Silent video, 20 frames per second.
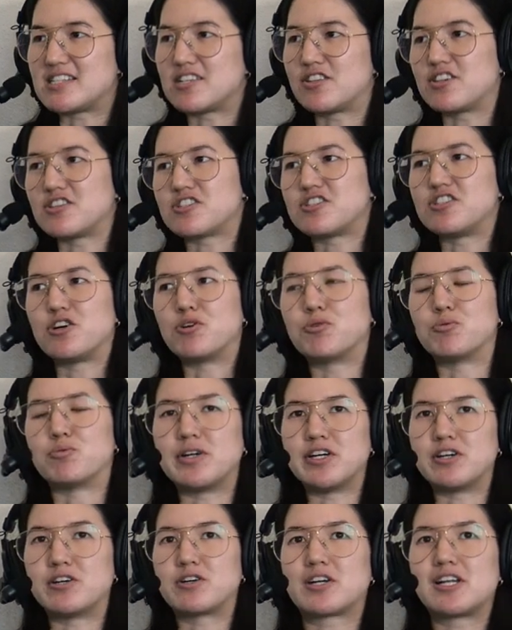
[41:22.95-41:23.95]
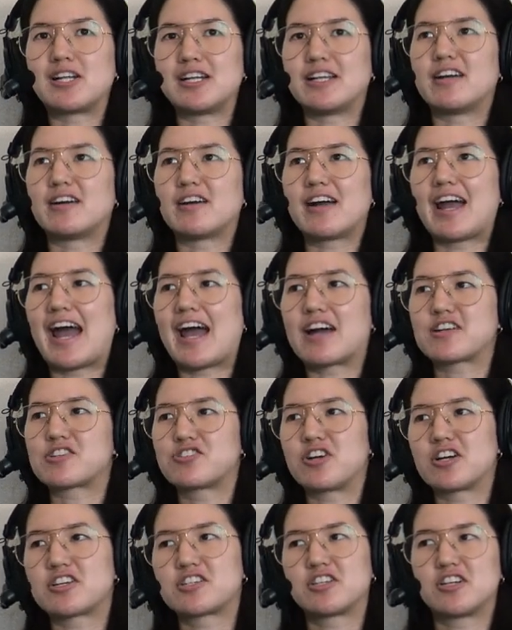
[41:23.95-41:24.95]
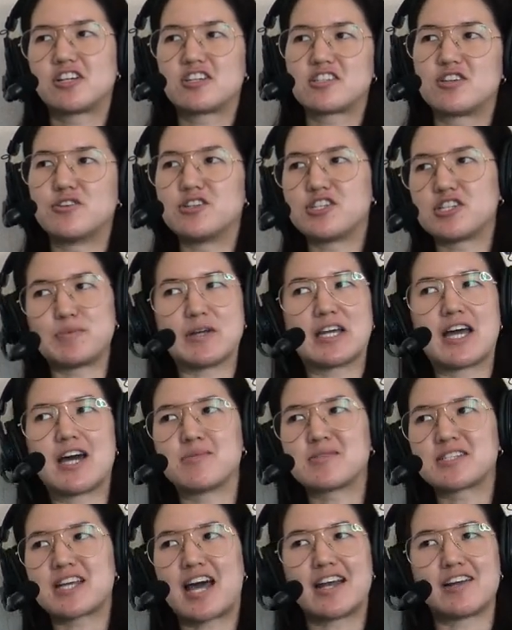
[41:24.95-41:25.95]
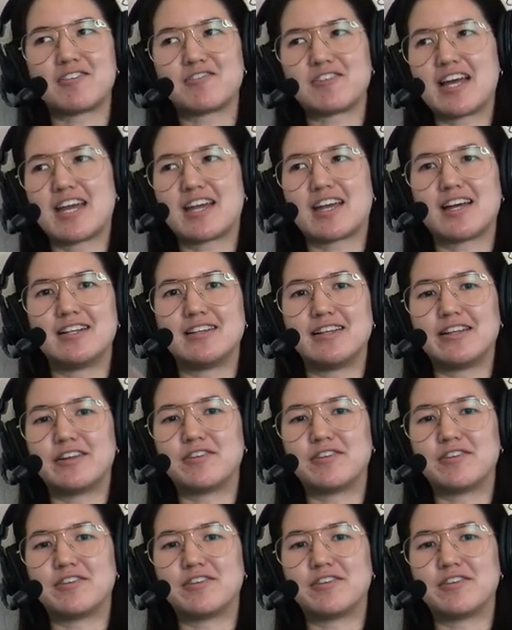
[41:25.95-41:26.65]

so there's no real clear act structure, so it just becomes kind of like a mm-hmm.